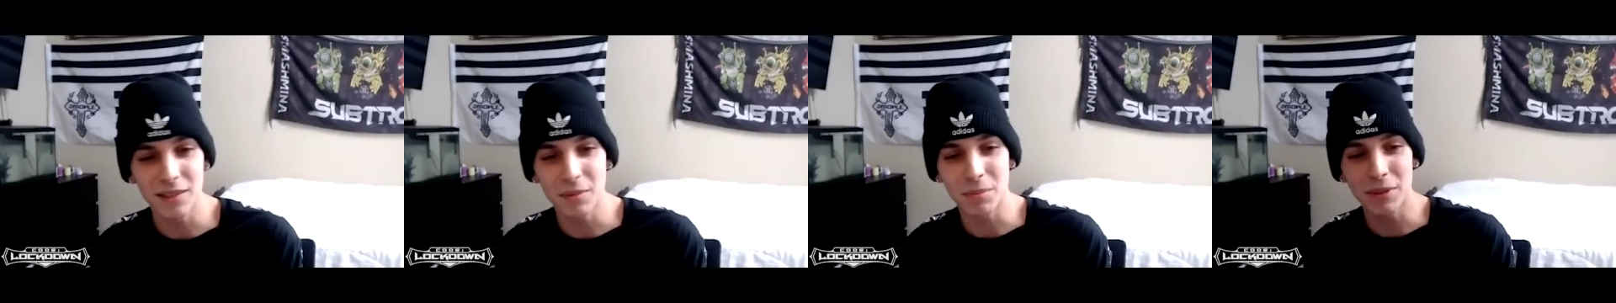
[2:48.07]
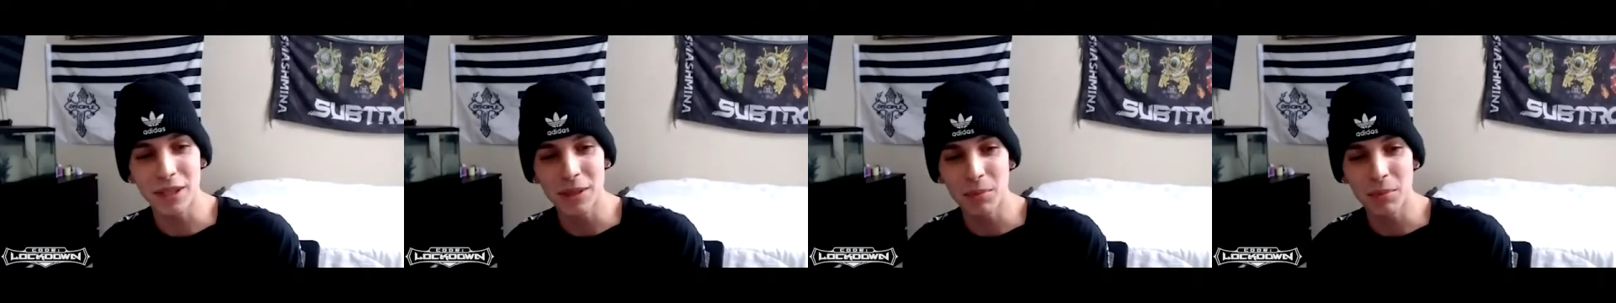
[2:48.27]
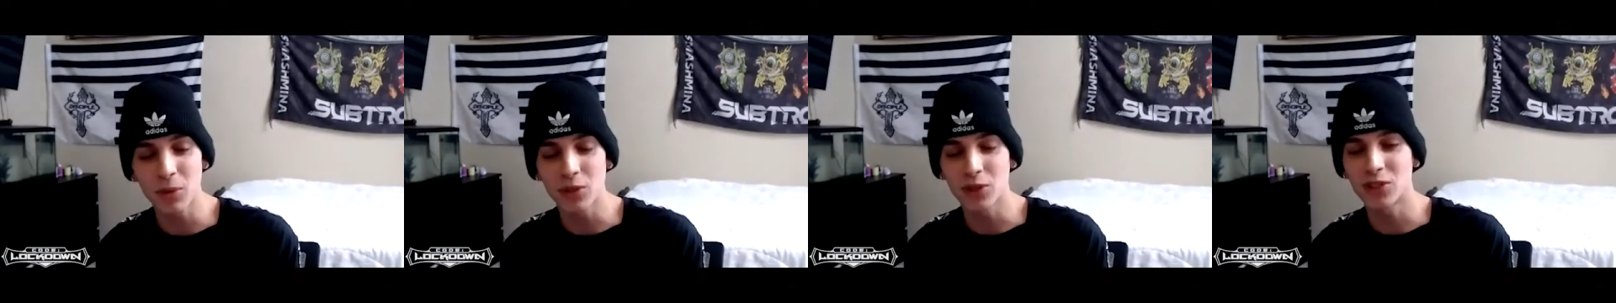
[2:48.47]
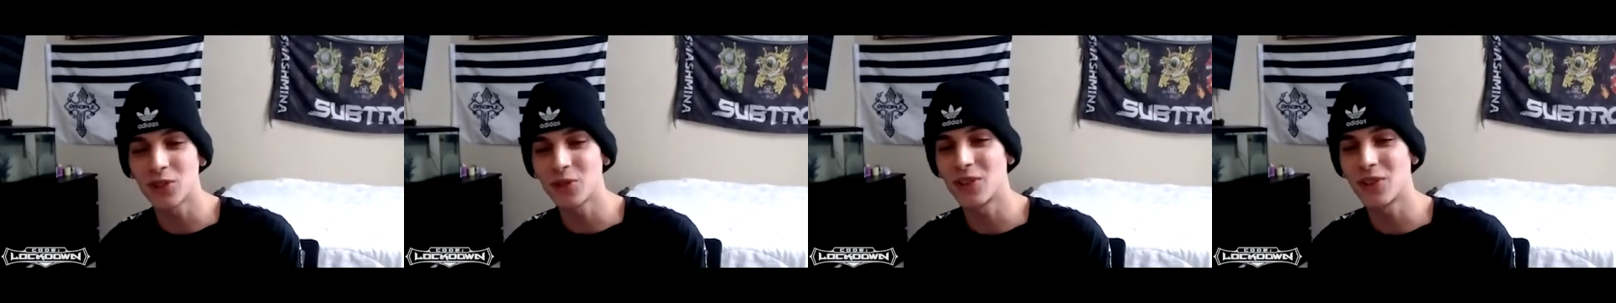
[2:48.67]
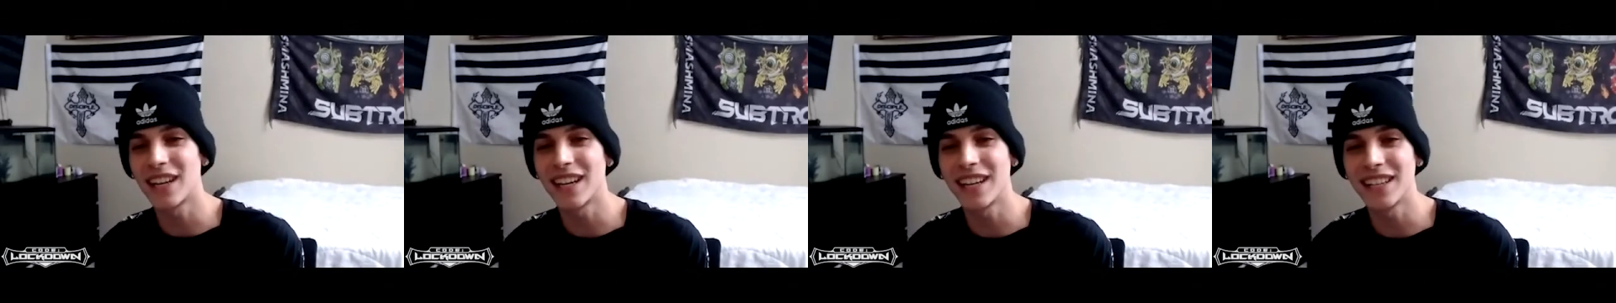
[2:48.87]
The people are so
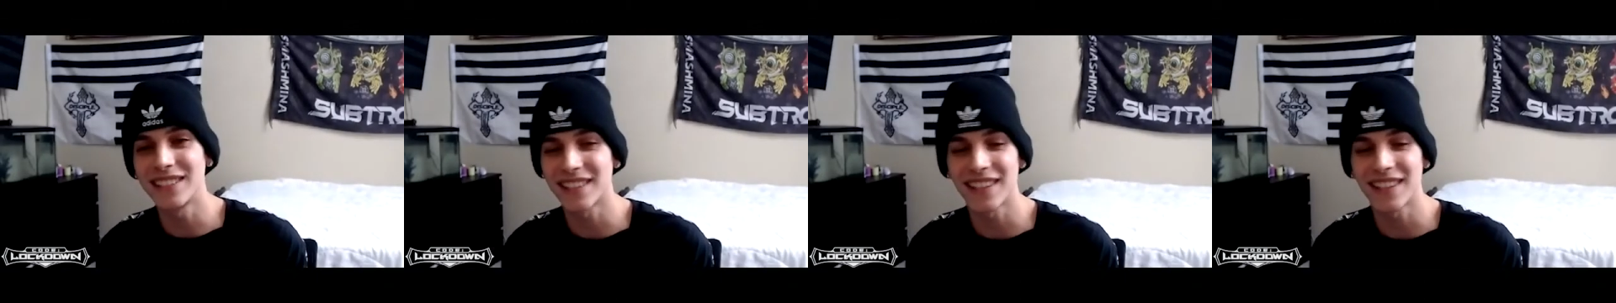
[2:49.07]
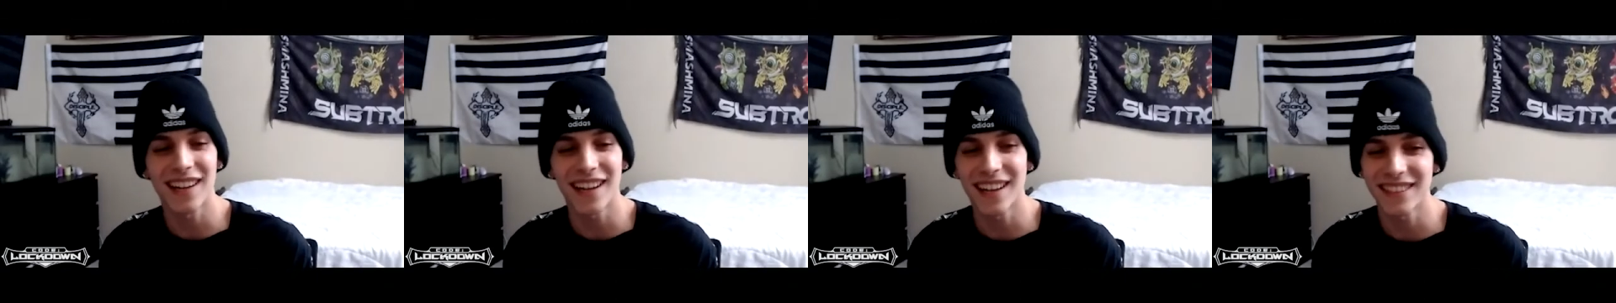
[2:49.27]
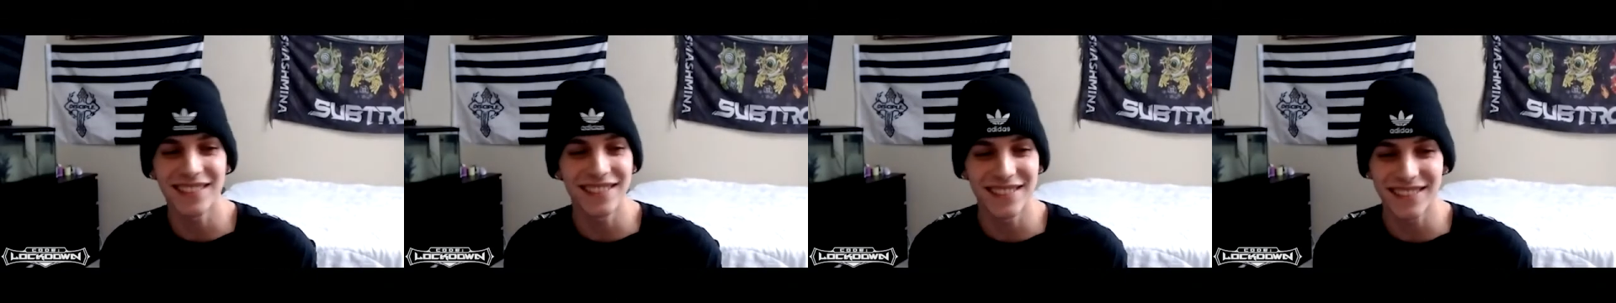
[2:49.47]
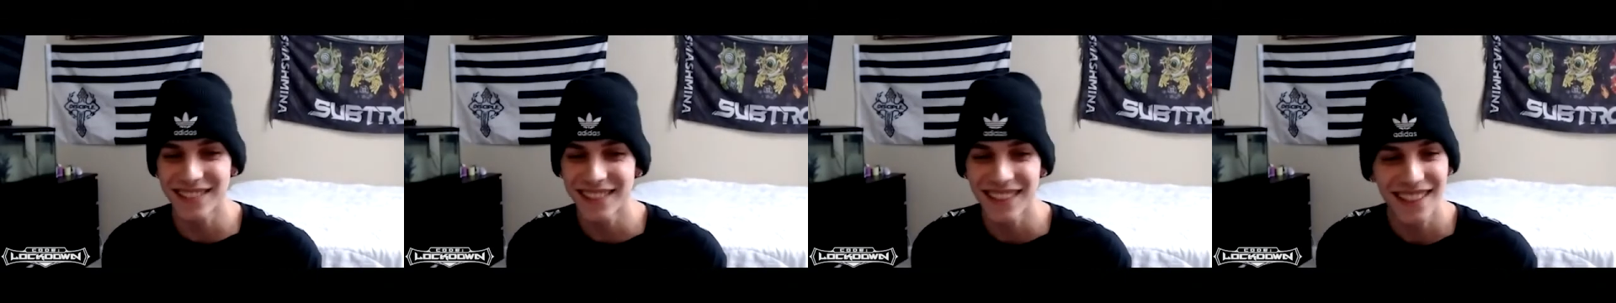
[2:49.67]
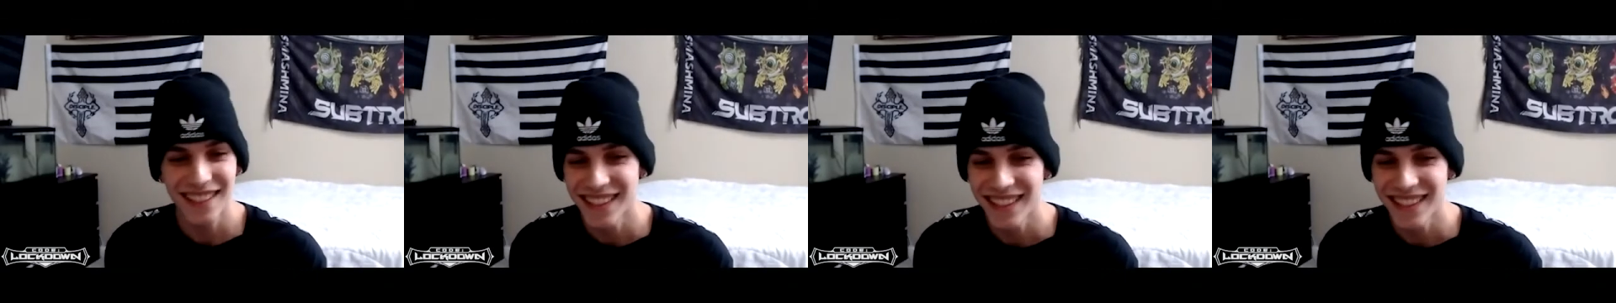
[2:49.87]
nice. I just
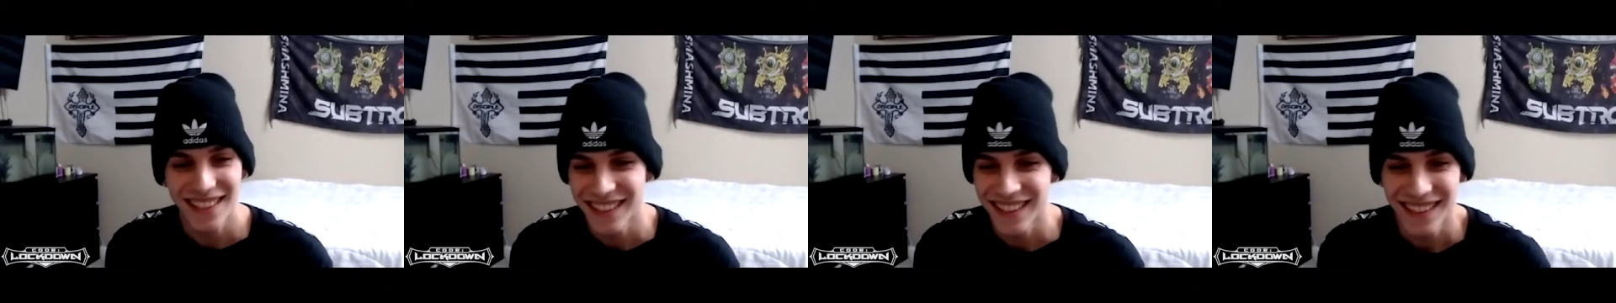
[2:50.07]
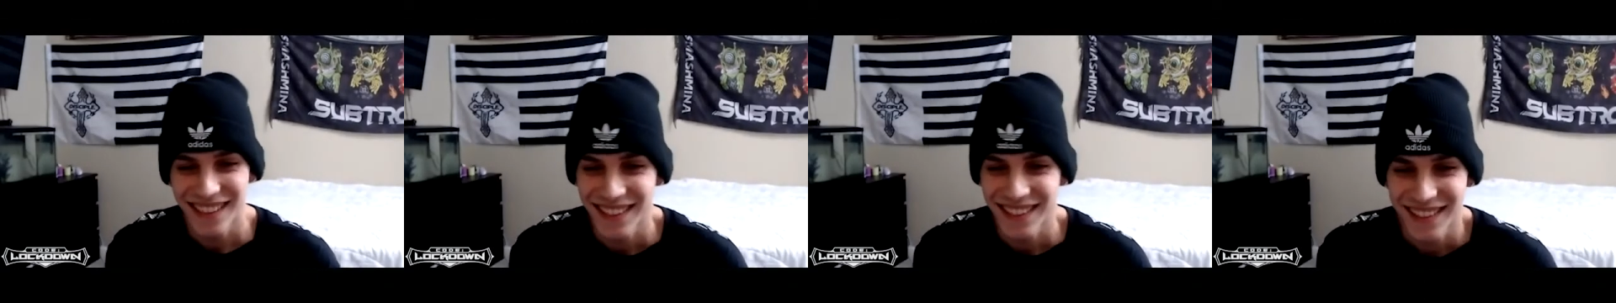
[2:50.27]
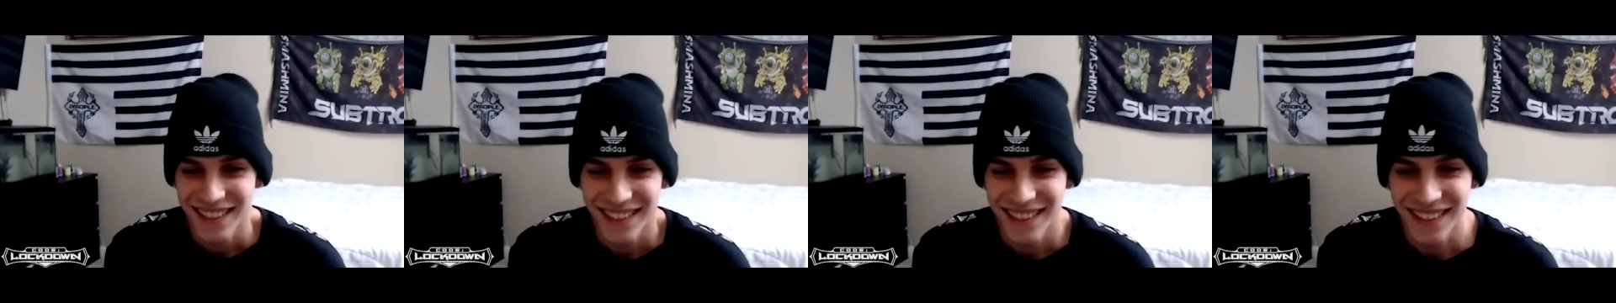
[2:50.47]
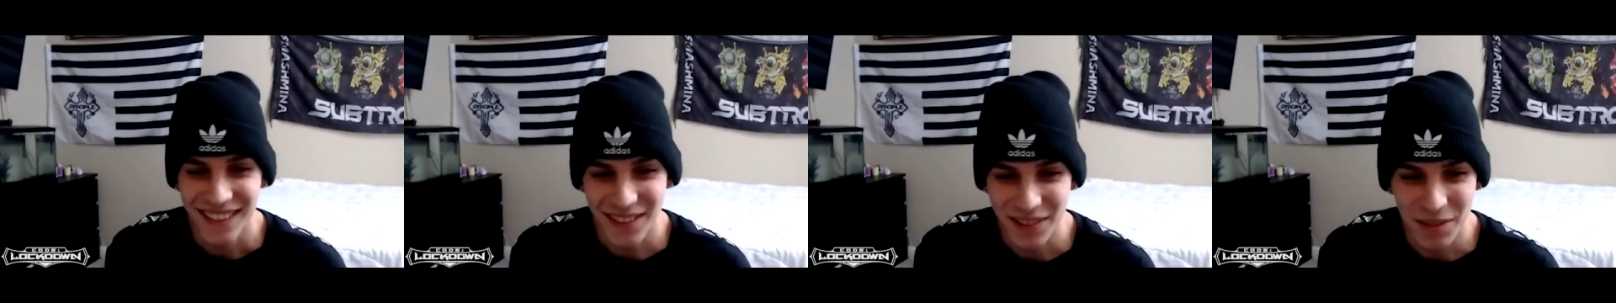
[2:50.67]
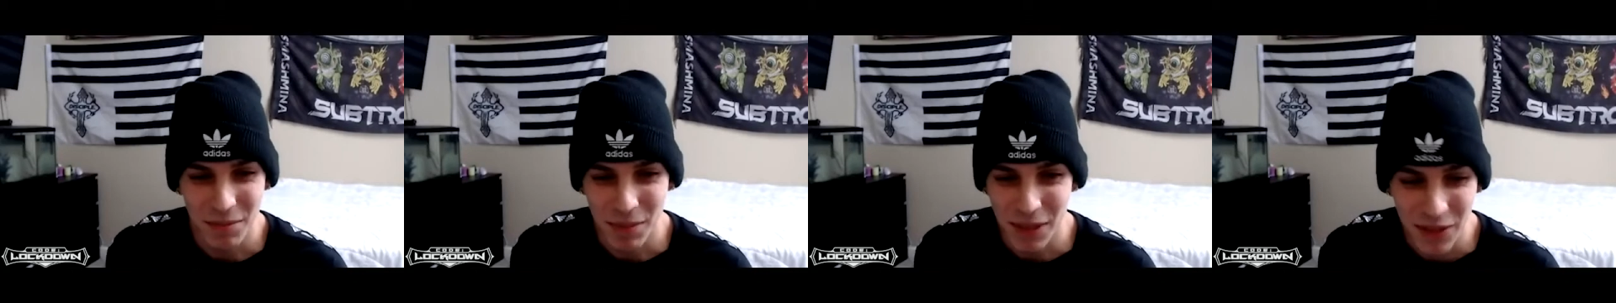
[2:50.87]

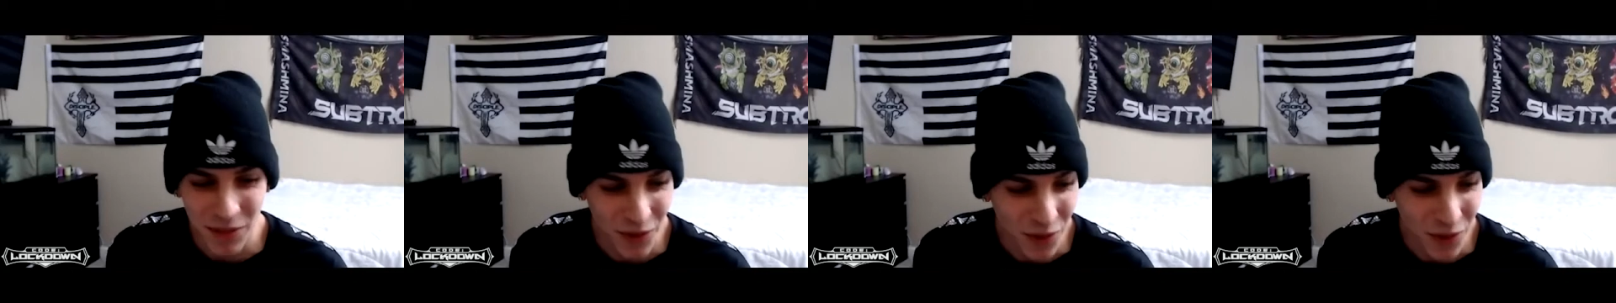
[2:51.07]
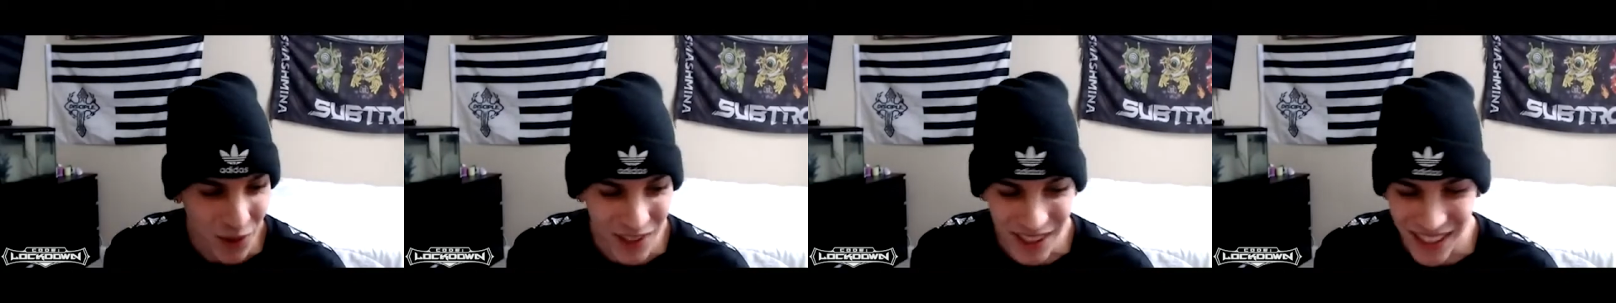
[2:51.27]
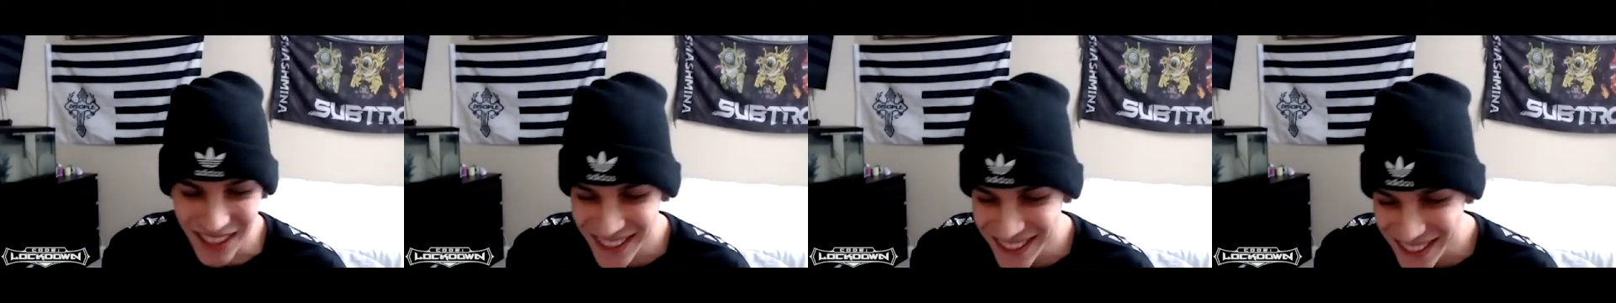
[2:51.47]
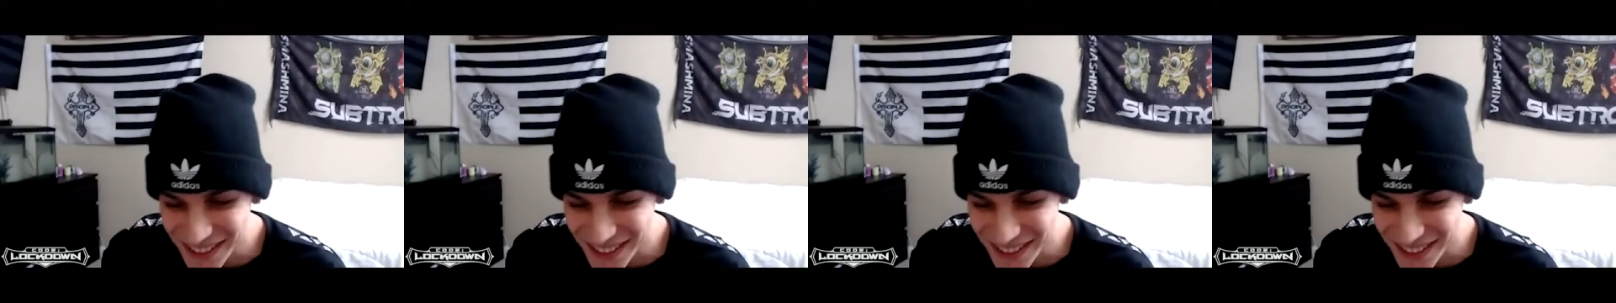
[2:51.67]
it beats Florida.